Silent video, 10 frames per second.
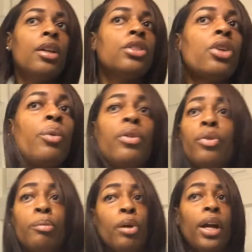So I went
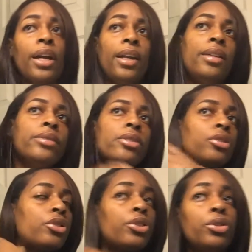from braids
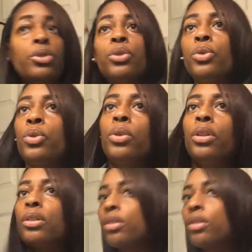to